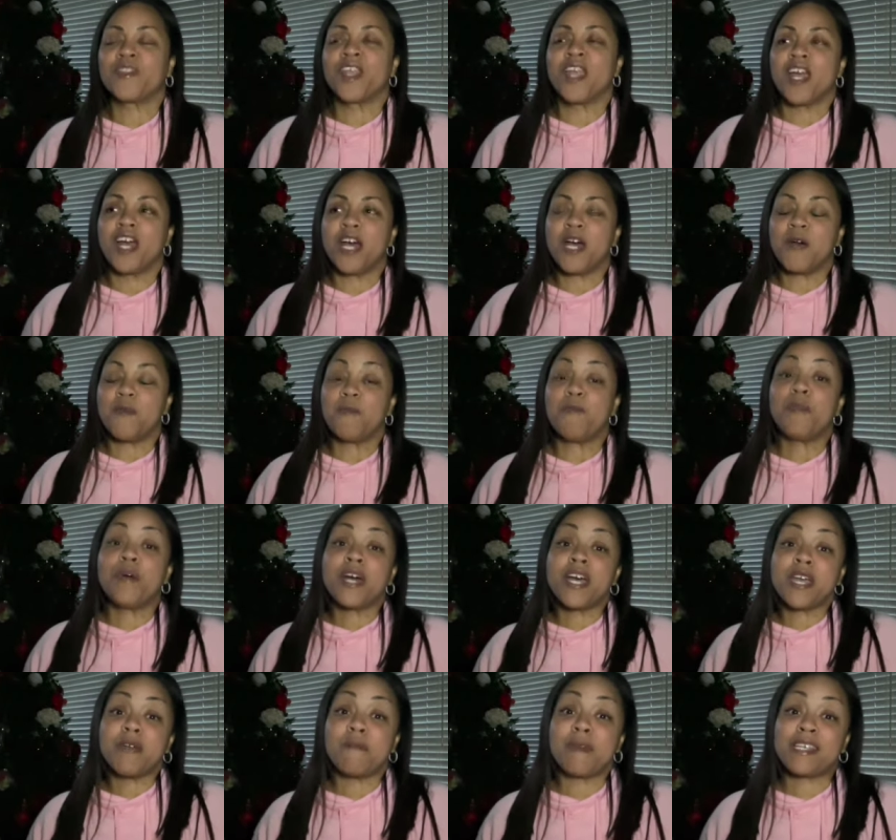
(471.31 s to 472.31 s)
Um,
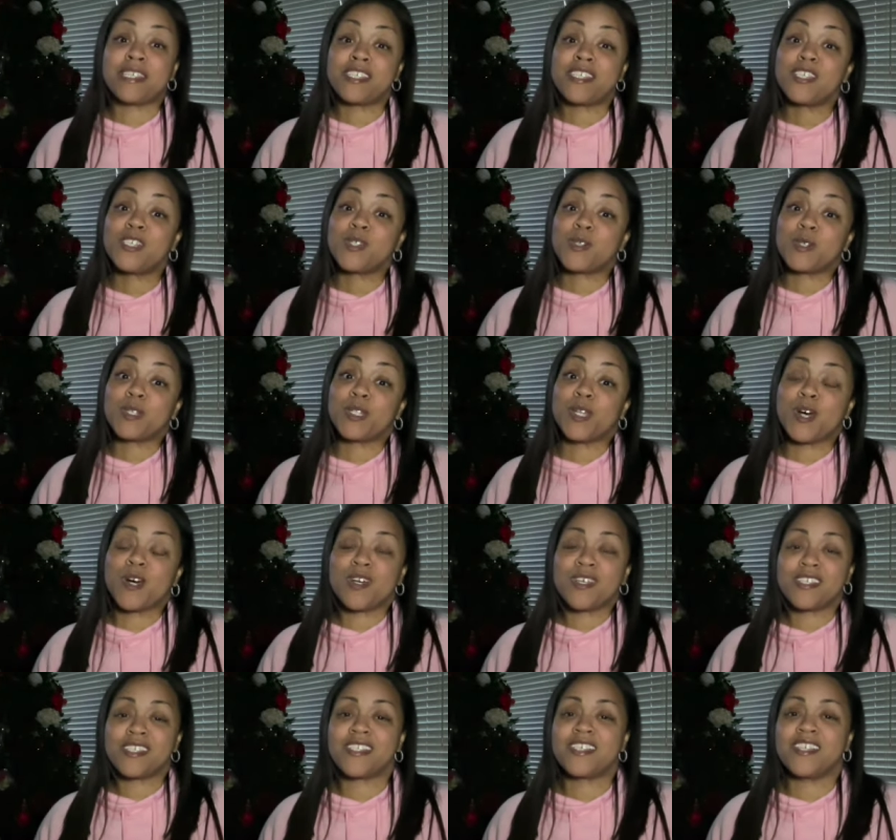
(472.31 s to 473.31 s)
but my sister-in-law
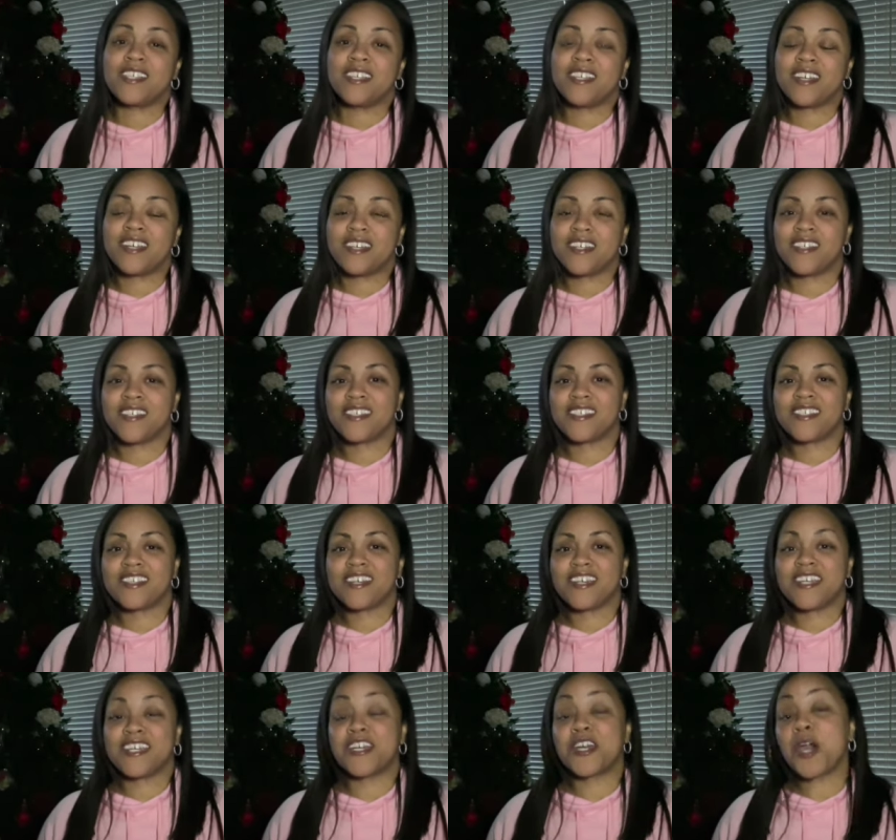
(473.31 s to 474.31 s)
sent us
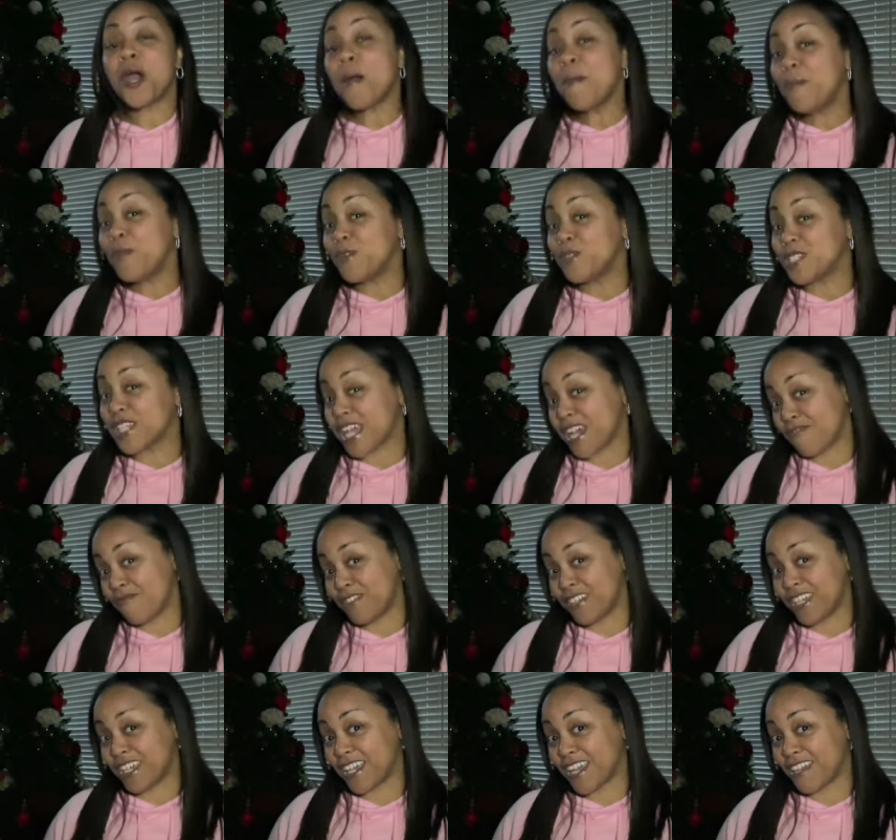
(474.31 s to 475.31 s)
a couple's
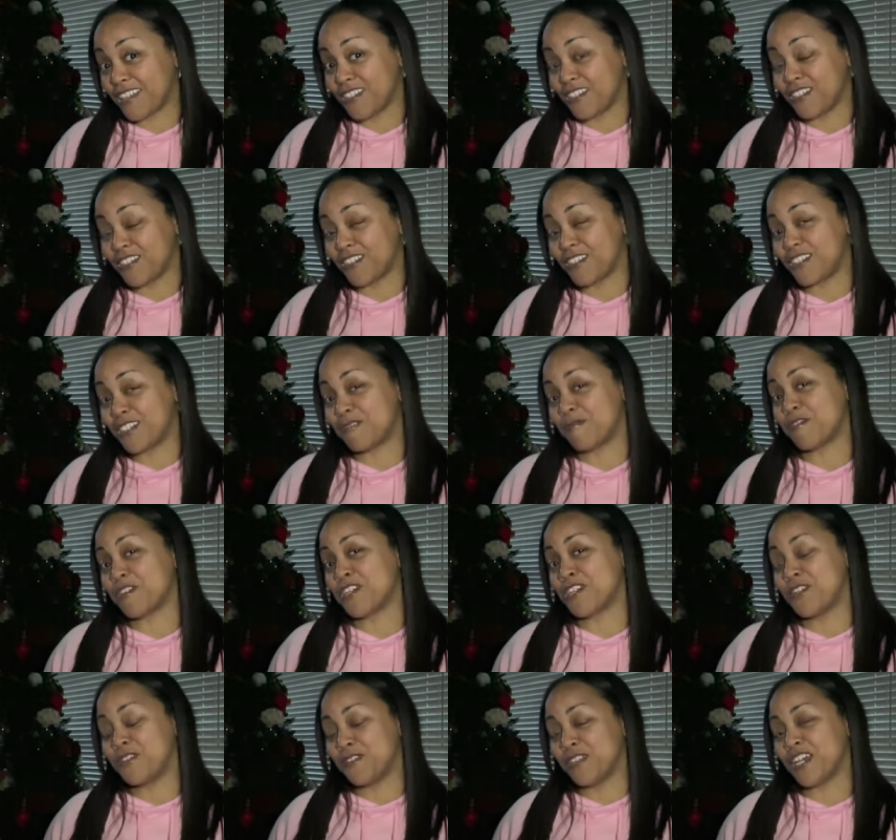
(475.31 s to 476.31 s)
advent calendar, so we're
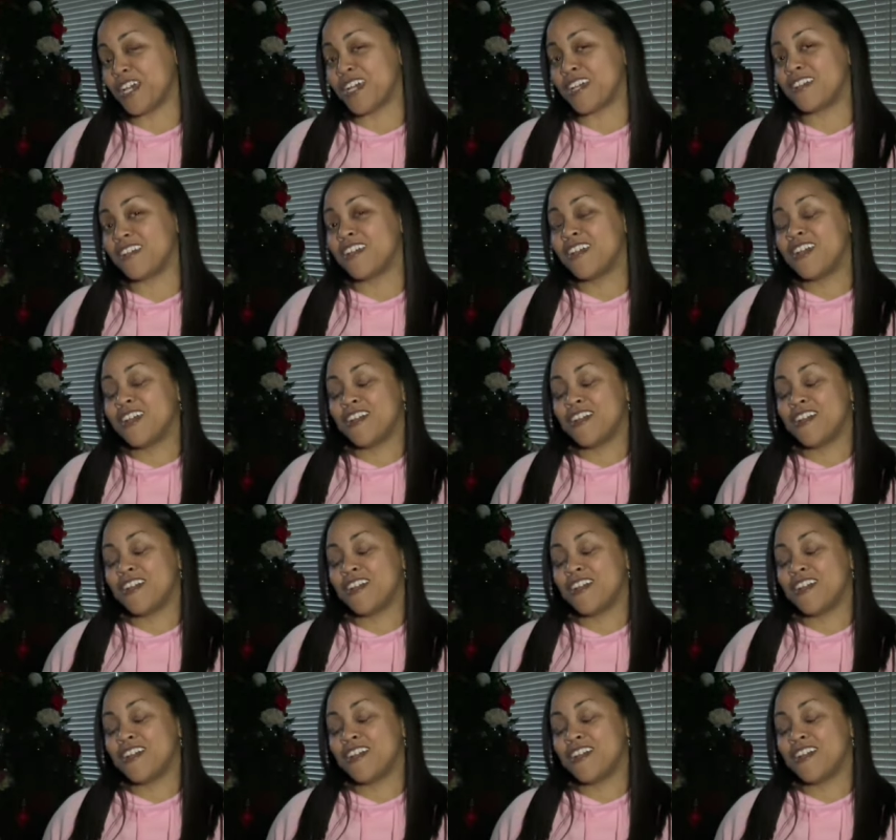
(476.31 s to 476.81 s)
gonna do that